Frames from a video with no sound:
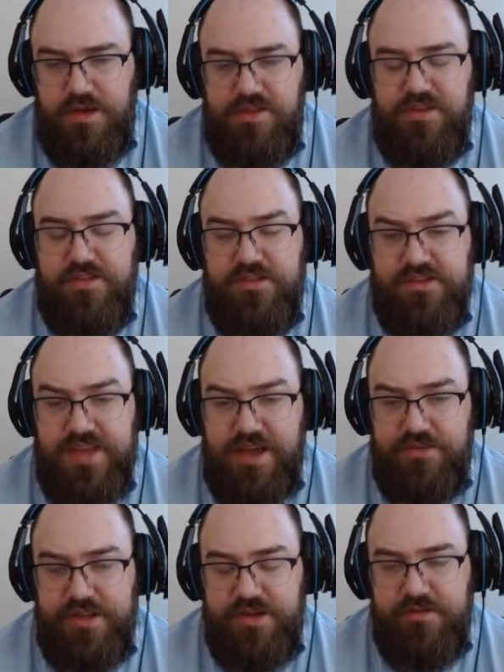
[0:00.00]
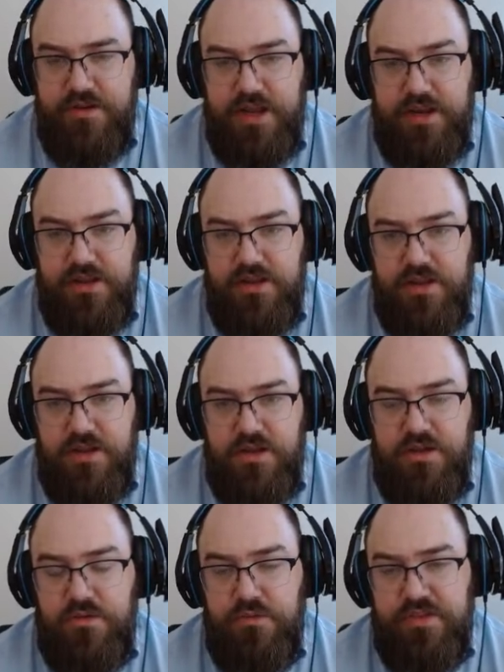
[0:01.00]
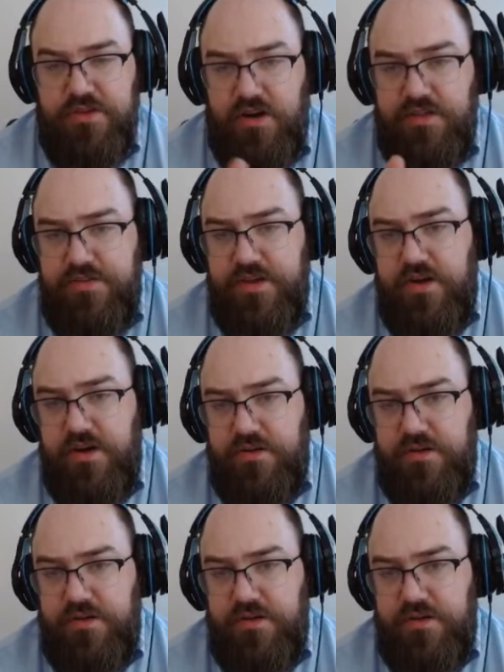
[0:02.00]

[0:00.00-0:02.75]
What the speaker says: It's just counting, right? We start at 0.